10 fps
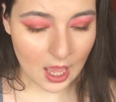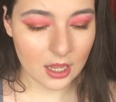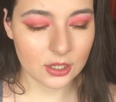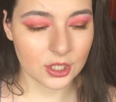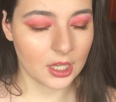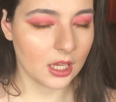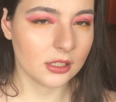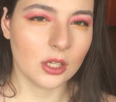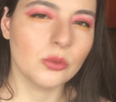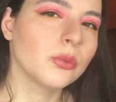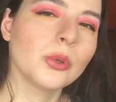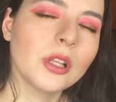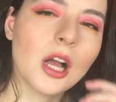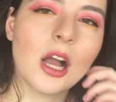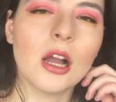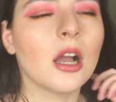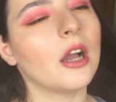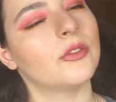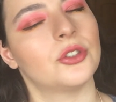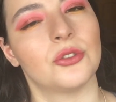And I guess I will
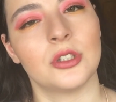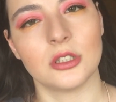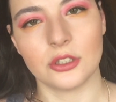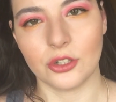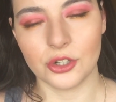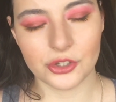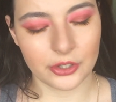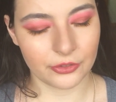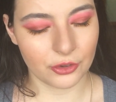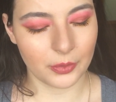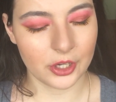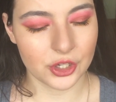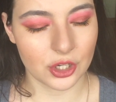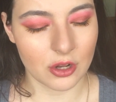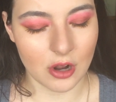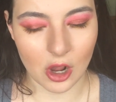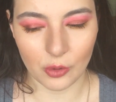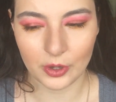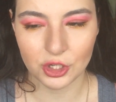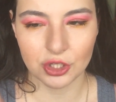have to insert the information on
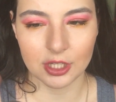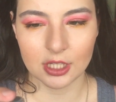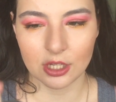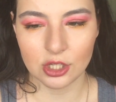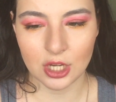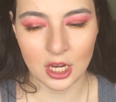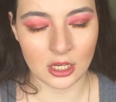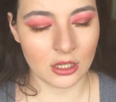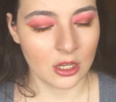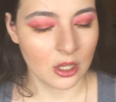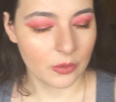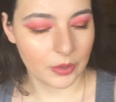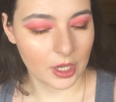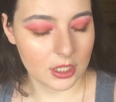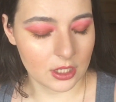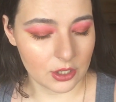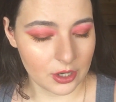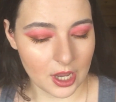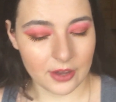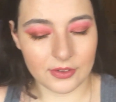how much this contains, because I don't
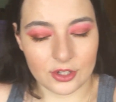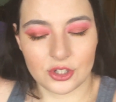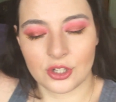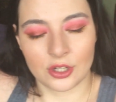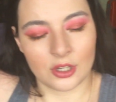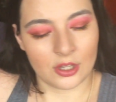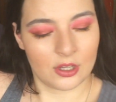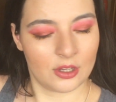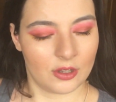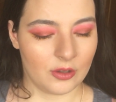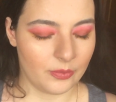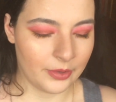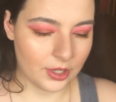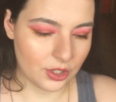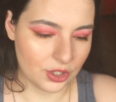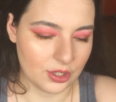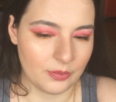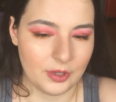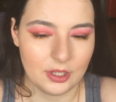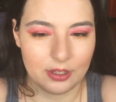have it, but I
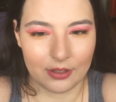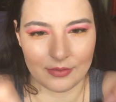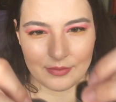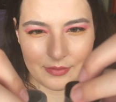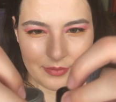mean,